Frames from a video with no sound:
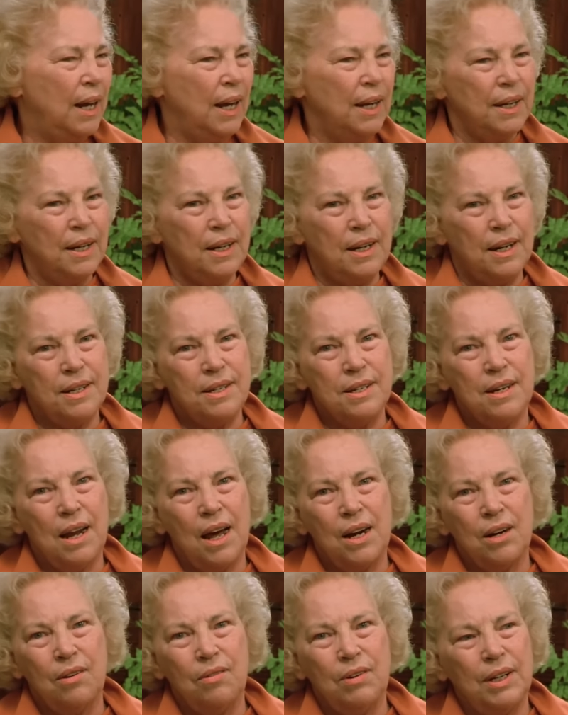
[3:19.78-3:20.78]
and it is
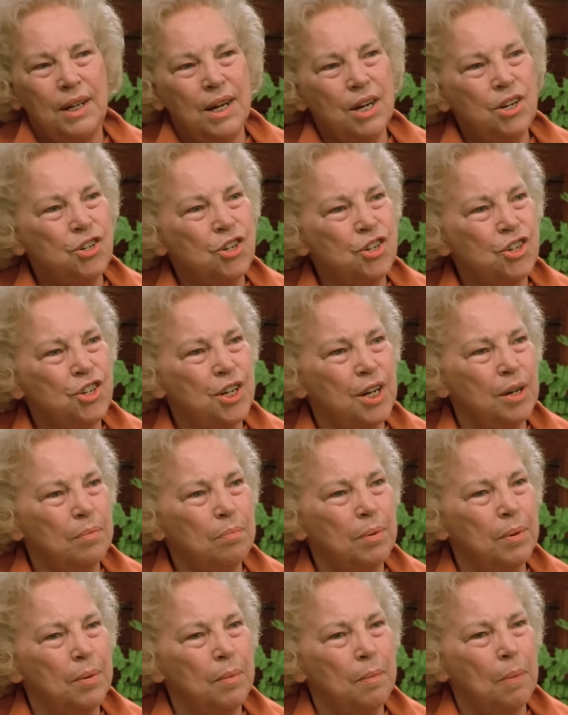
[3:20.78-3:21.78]
not a
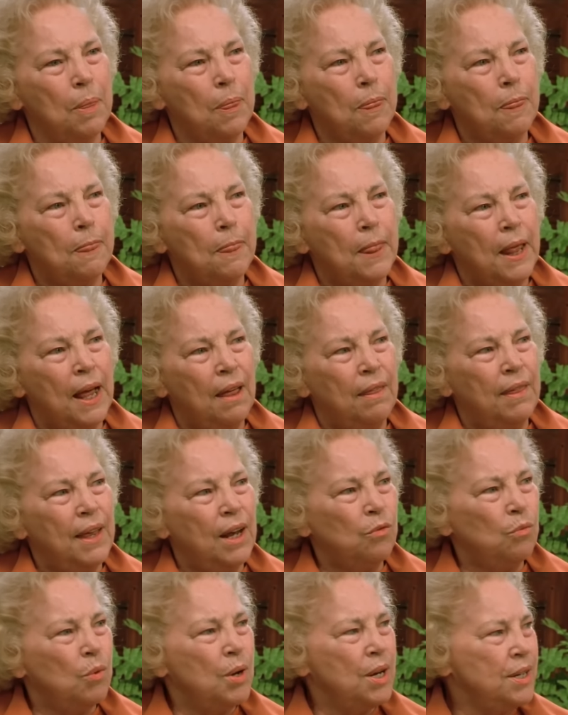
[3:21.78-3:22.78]
relationship
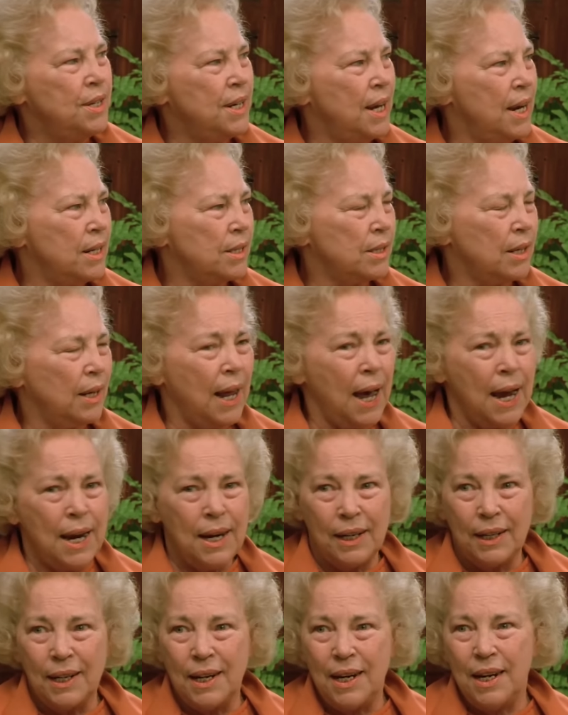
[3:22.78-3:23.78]
that one takes
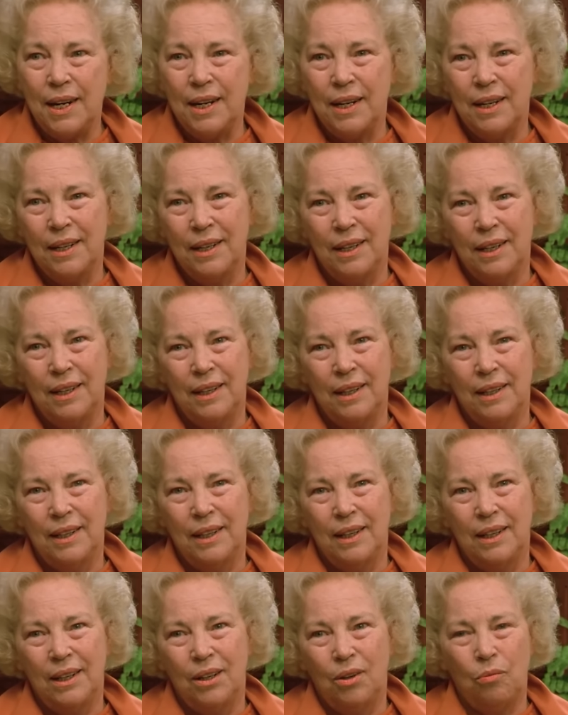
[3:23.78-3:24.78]
lightly
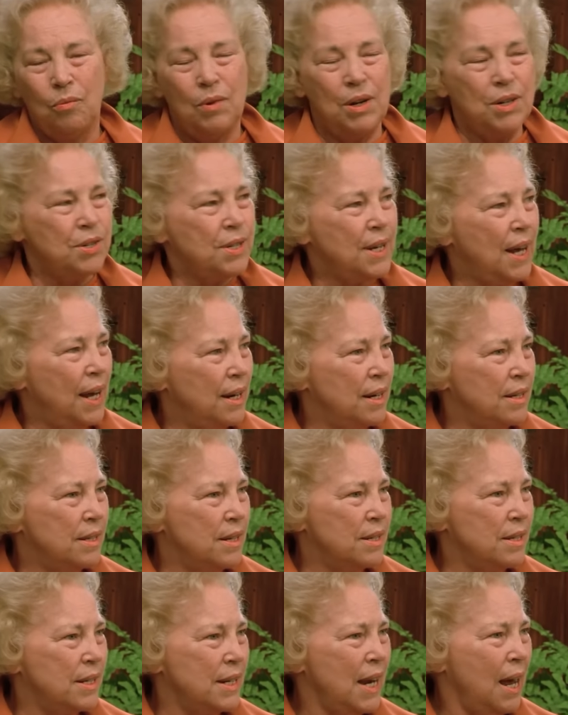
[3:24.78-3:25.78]
once that
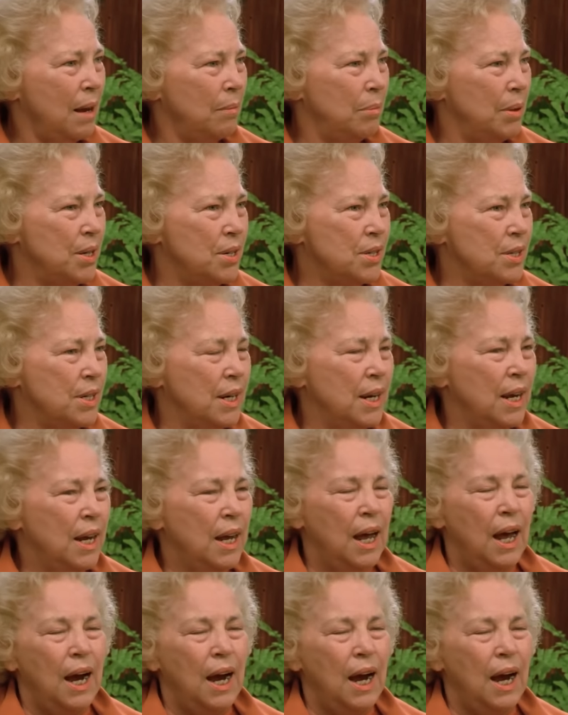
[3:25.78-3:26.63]
is established.